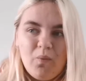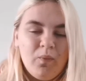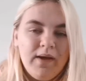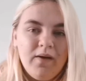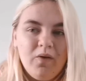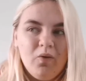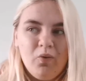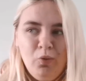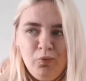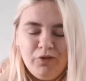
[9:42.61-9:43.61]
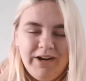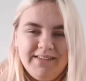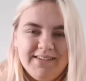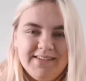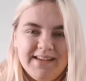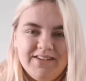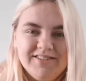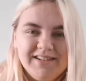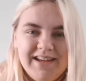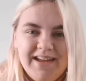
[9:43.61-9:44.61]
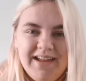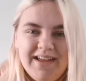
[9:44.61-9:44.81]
We're all friends essentially.